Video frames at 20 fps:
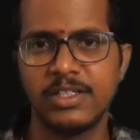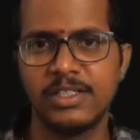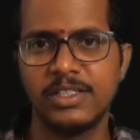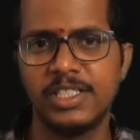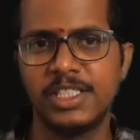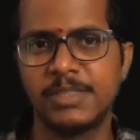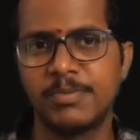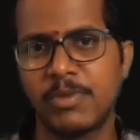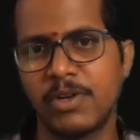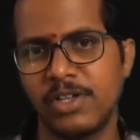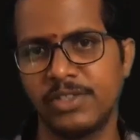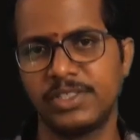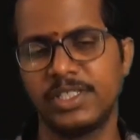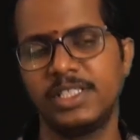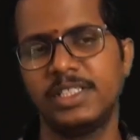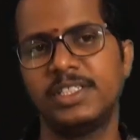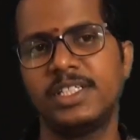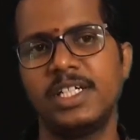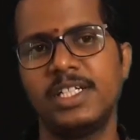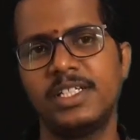this
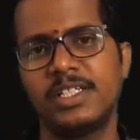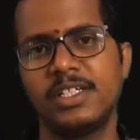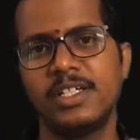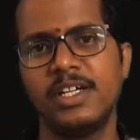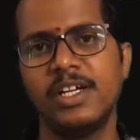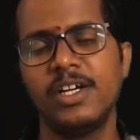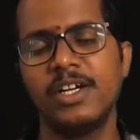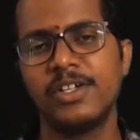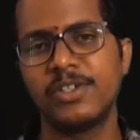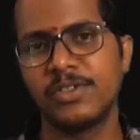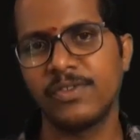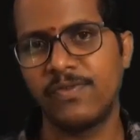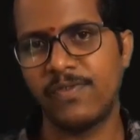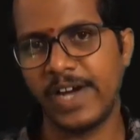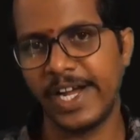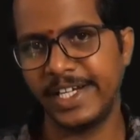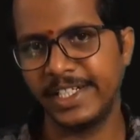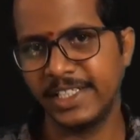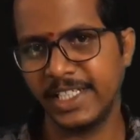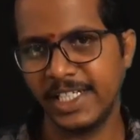process, that to
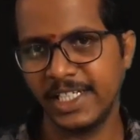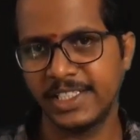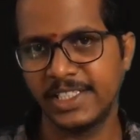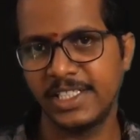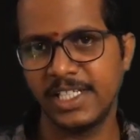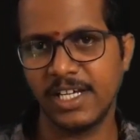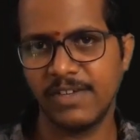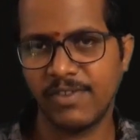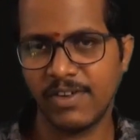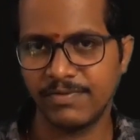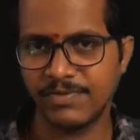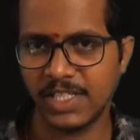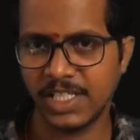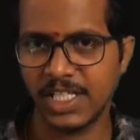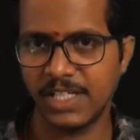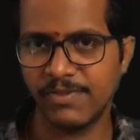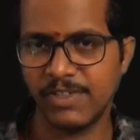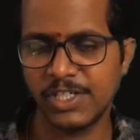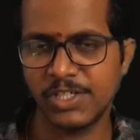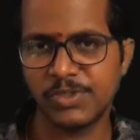find the HCF of the
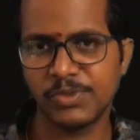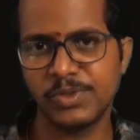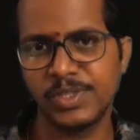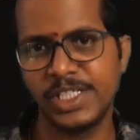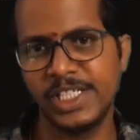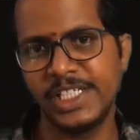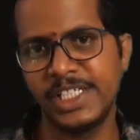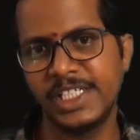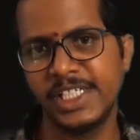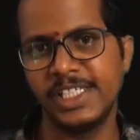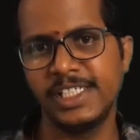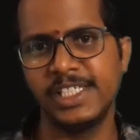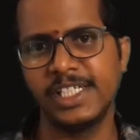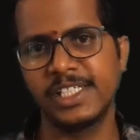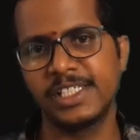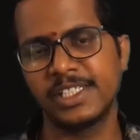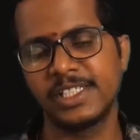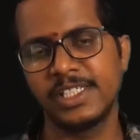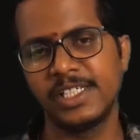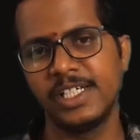given two
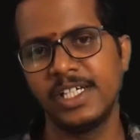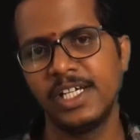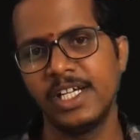integers,